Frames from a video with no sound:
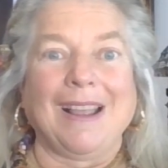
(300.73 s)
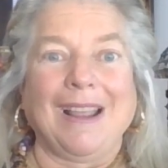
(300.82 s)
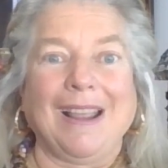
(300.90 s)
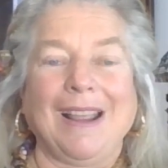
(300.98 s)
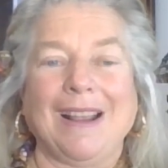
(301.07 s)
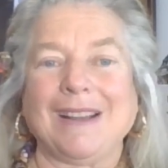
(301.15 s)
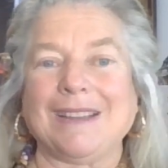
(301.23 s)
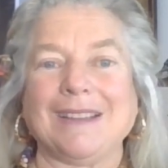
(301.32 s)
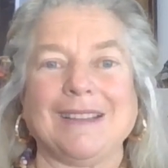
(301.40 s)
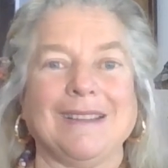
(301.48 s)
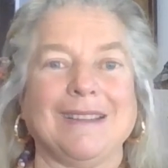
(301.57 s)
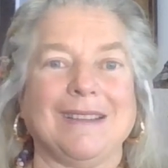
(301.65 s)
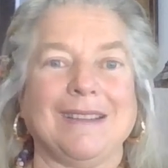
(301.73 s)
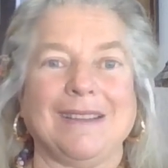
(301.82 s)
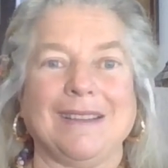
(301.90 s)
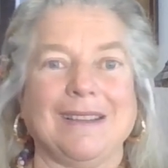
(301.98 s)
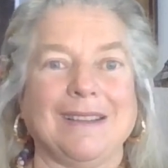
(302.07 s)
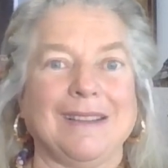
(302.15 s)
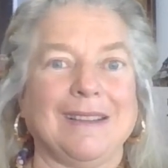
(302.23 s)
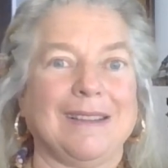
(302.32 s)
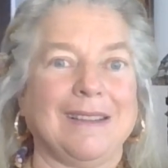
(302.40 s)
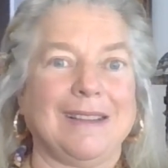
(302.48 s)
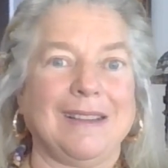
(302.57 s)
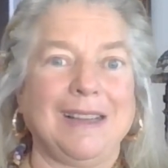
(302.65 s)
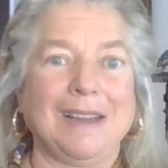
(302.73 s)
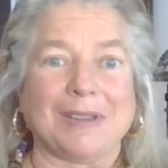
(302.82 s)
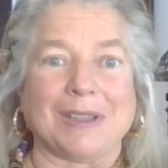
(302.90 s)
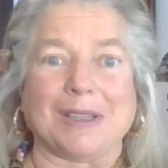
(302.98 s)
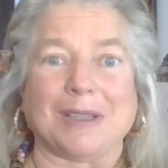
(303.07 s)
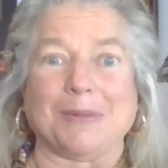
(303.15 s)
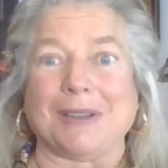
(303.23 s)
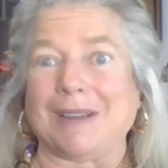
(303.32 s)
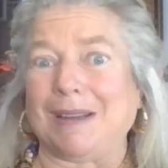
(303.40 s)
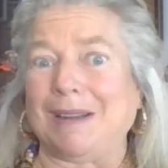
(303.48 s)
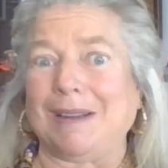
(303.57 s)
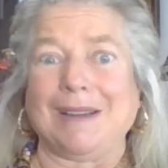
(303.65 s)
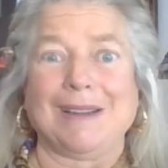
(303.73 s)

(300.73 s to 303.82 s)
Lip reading: And the ecosystem is saying,